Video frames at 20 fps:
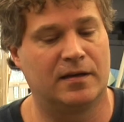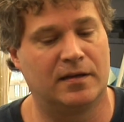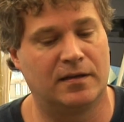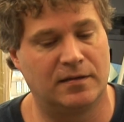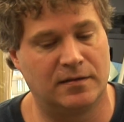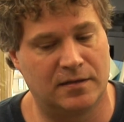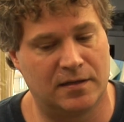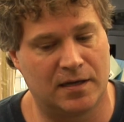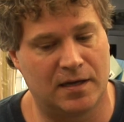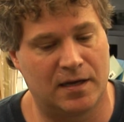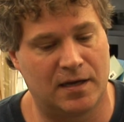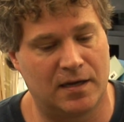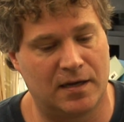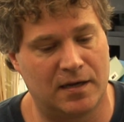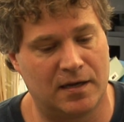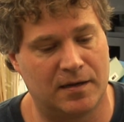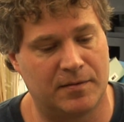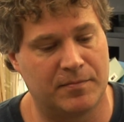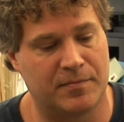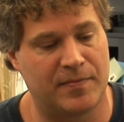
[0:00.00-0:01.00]
and
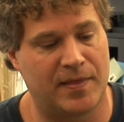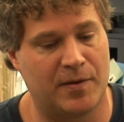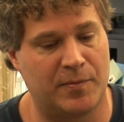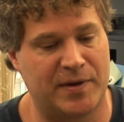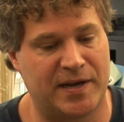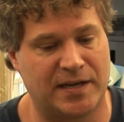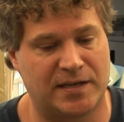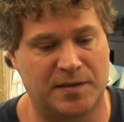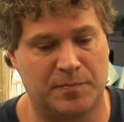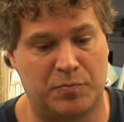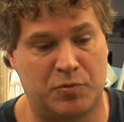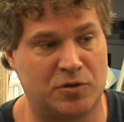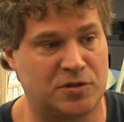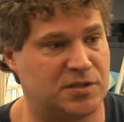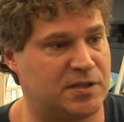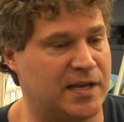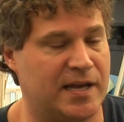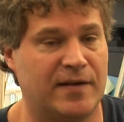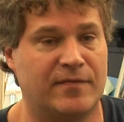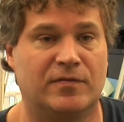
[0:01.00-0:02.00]
that we get to
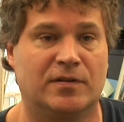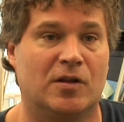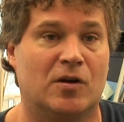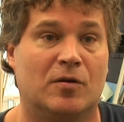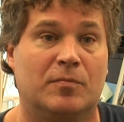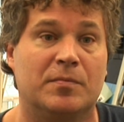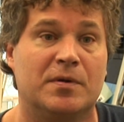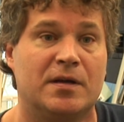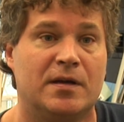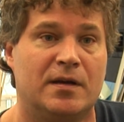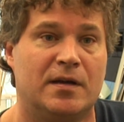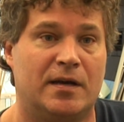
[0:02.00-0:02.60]
push the envelope.